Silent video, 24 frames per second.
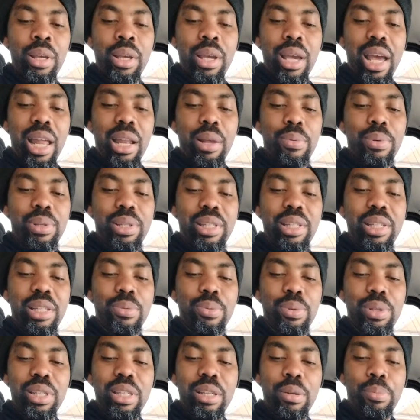And it was just
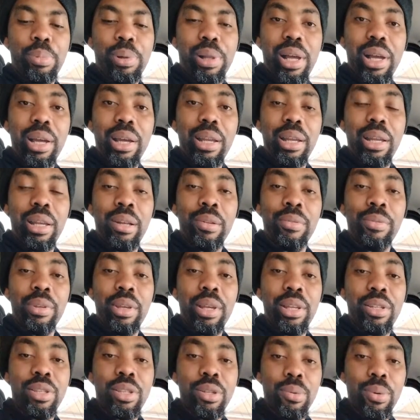wasn't applying it.
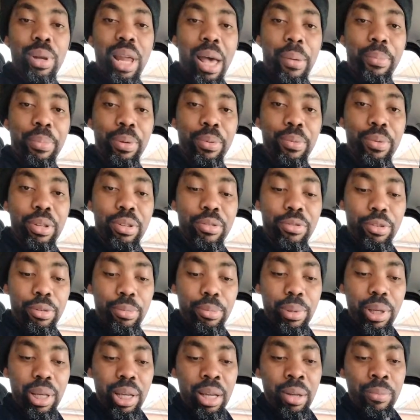And so what happened was for
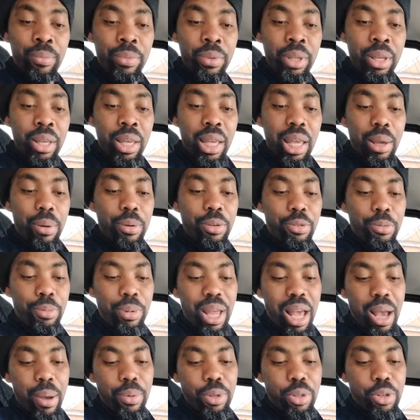me, I
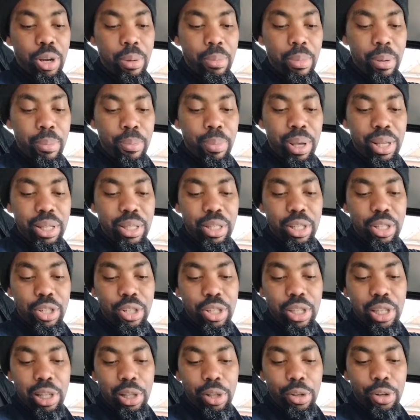was trying my best to
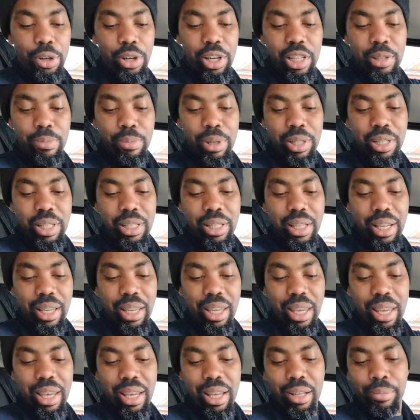just learn as much as I
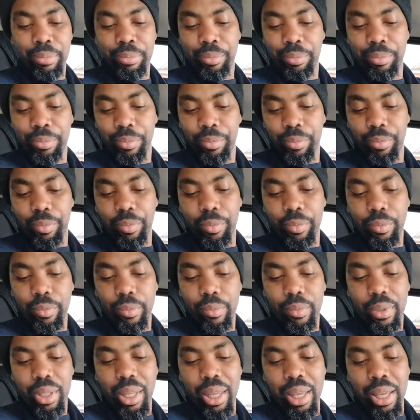can,
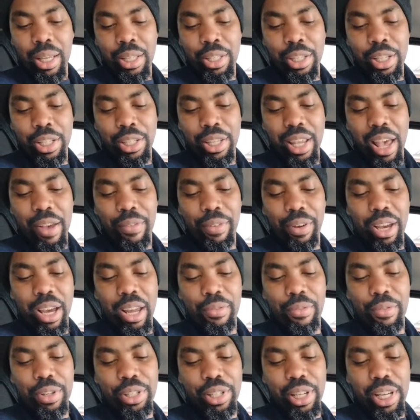just to have a
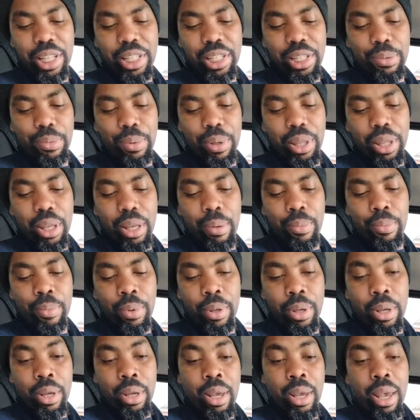conversation with him.
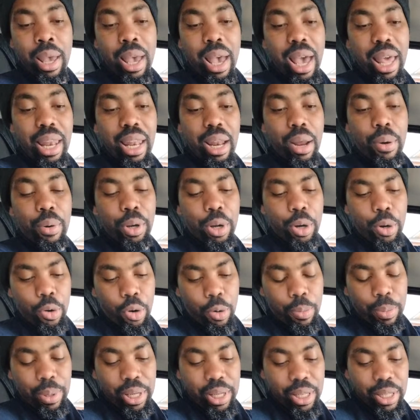And then I would go
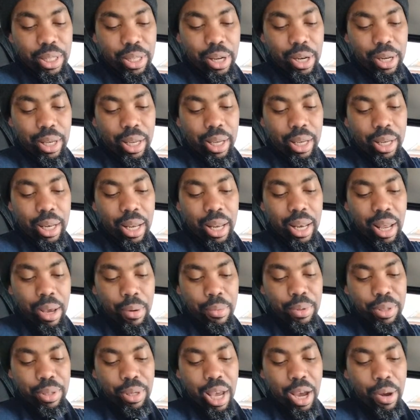home and study it. And that
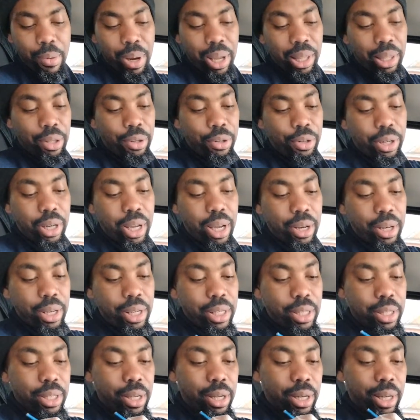was how I learned how to
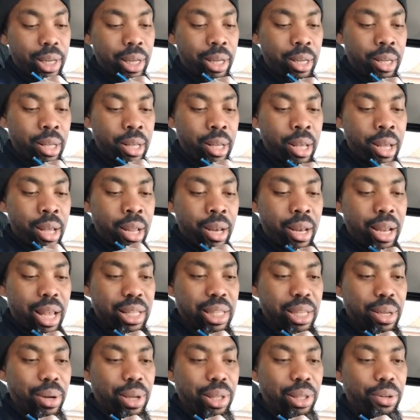study.
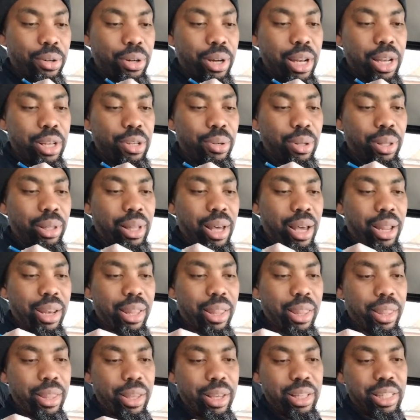That's how I learned how to do a lot
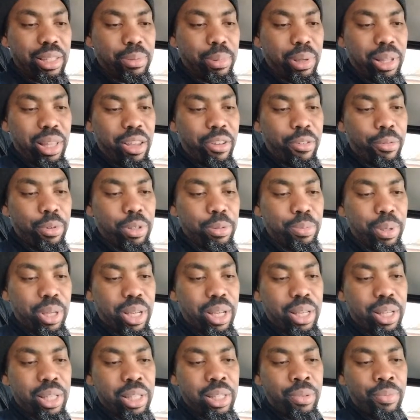of the things in my life, was
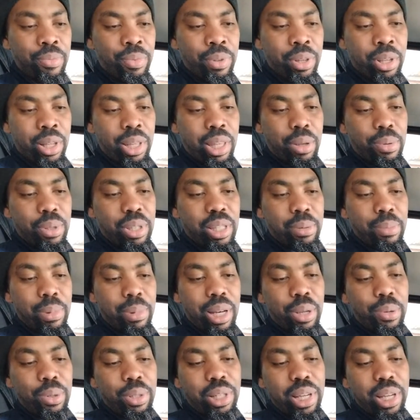because there was
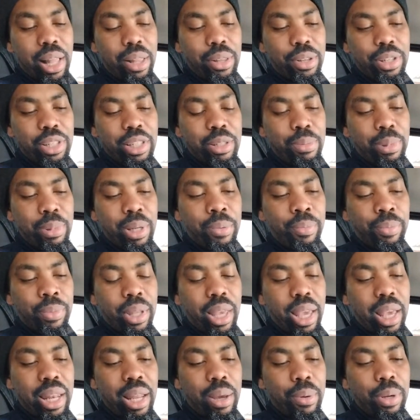somebody who challenged me,
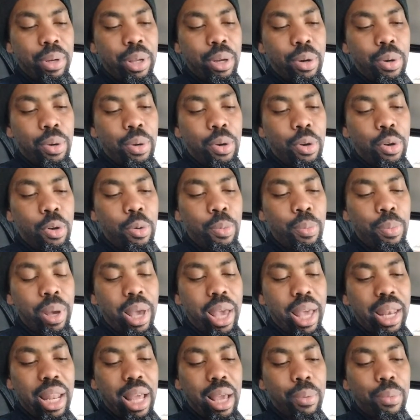and I would go home
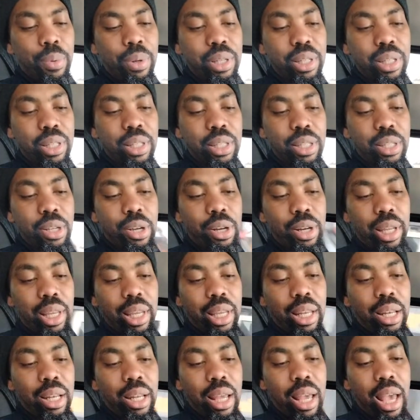and I would study
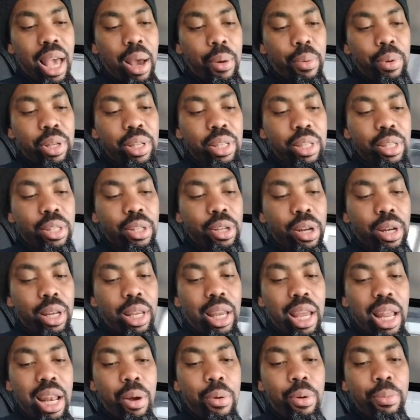it. I would
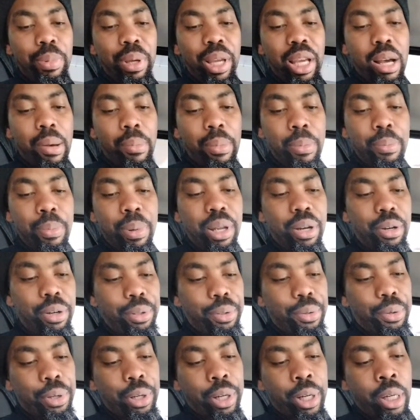study and I would become a better
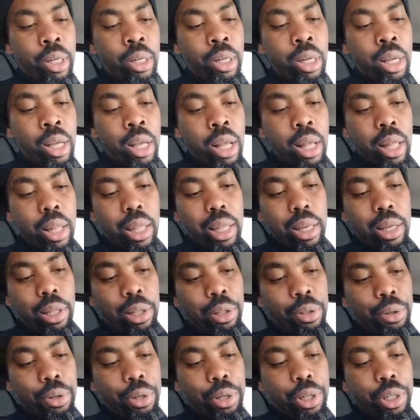lawyer than the
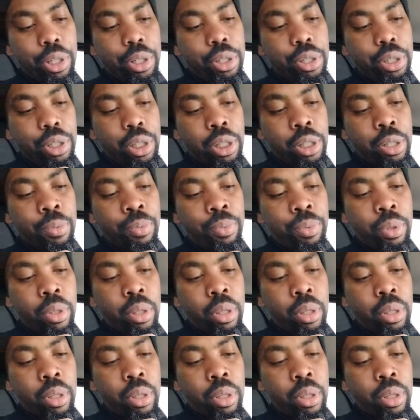lawyers, you know?